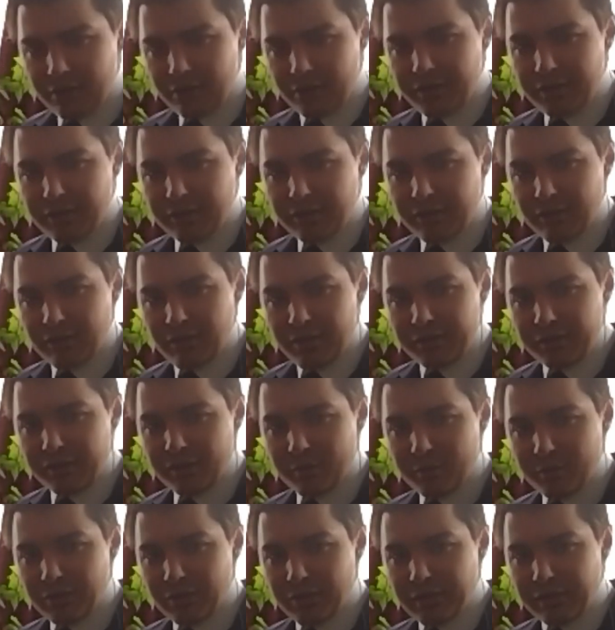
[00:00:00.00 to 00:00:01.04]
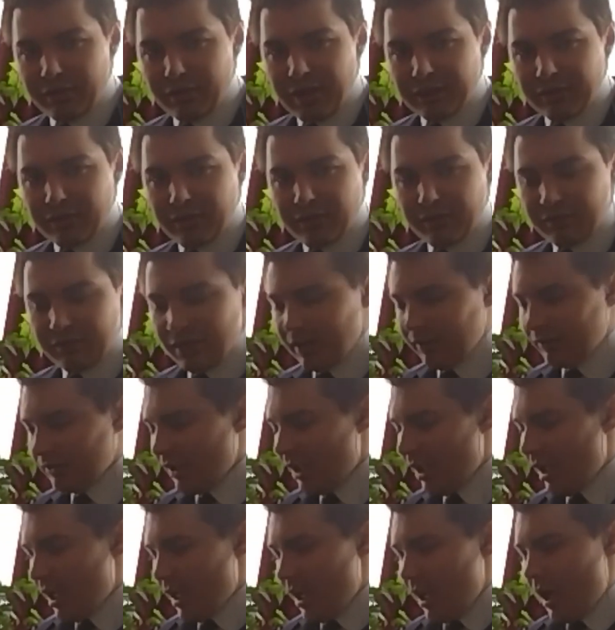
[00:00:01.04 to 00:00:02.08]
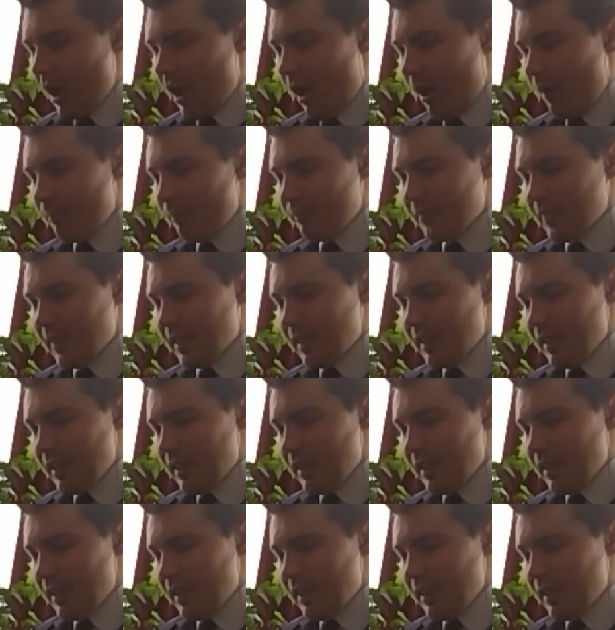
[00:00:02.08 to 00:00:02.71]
good deal on something like that these days. So